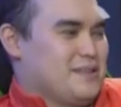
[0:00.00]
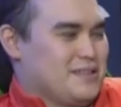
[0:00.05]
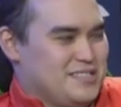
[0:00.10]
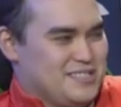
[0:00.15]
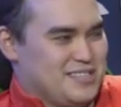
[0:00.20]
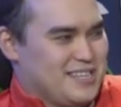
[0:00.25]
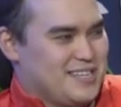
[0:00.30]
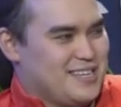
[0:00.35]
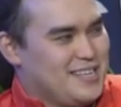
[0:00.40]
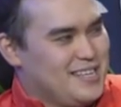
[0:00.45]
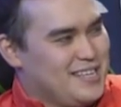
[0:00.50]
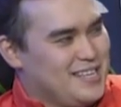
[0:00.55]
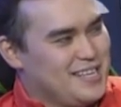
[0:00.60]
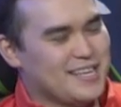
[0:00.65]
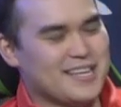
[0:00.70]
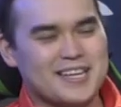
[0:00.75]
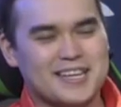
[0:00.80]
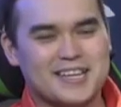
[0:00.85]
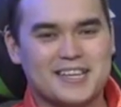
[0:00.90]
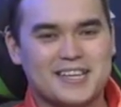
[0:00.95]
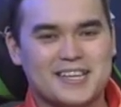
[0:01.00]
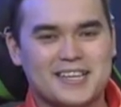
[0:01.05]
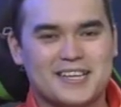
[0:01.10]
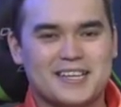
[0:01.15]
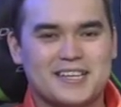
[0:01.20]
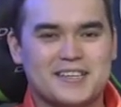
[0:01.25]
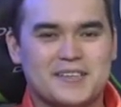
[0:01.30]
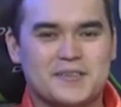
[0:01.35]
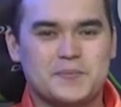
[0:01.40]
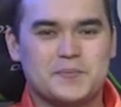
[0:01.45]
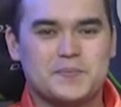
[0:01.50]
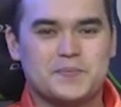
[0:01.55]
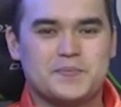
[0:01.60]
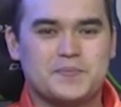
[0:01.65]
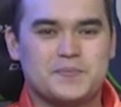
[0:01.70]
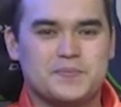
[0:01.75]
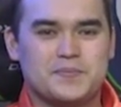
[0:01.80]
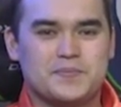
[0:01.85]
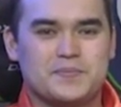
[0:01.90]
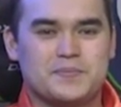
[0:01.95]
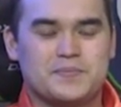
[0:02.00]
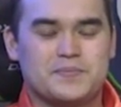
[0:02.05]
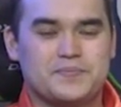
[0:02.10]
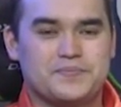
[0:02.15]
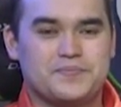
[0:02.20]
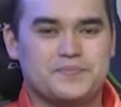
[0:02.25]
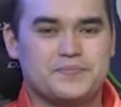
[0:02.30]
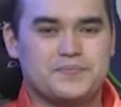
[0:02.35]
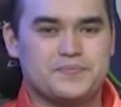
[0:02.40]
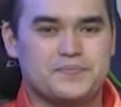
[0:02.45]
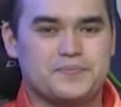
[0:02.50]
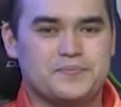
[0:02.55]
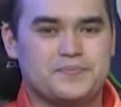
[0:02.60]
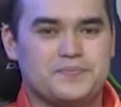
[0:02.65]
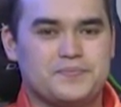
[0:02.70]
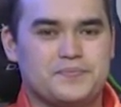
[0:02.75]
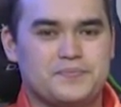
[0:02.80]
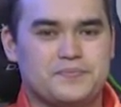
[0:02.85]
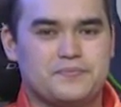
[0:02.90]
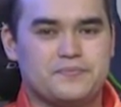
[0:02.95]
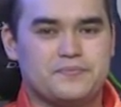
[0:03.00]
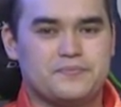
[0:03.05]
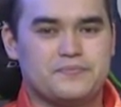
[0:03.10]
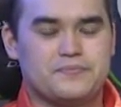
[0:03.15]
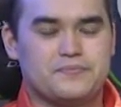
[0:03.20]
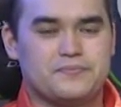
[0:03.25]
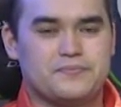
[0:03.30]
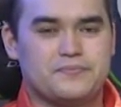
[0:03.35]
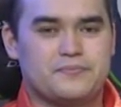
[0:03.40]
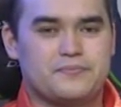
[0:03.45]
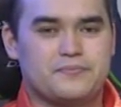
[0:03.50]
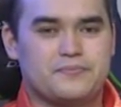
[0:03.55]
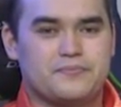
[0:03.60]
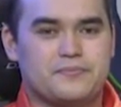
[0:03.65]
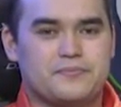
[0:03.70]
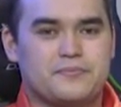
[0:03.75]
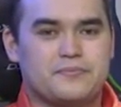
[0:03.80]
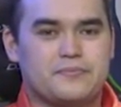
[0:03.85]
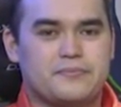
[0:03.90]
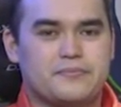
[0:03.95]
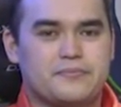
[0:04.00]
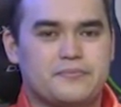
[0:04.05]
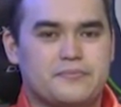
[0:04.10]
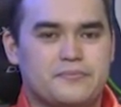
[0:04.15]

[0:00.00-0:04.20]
No words are spoken by the person on screen.